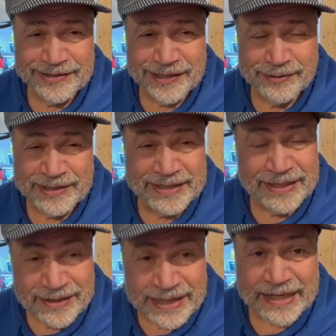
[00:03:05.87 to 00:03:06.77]
So
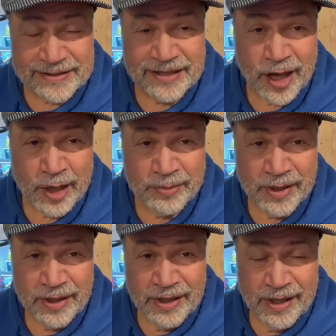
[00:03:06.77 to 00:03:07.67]
until next time,
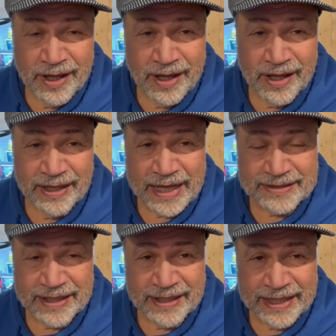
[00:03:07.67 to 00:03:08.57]

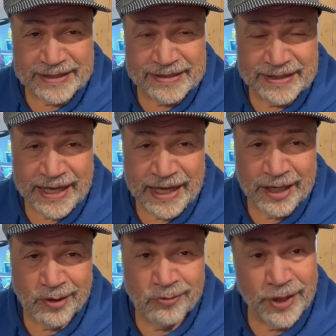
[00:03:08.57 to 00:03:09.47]
as I like to
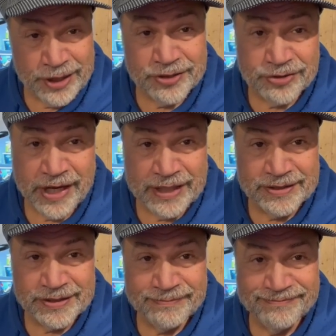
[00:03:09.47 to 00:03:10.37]
say, run your
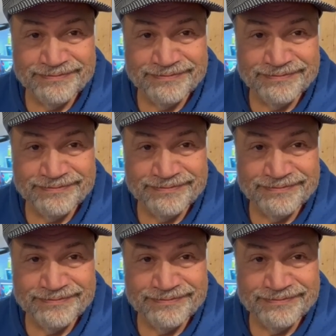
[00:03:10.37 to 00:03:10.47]
trains.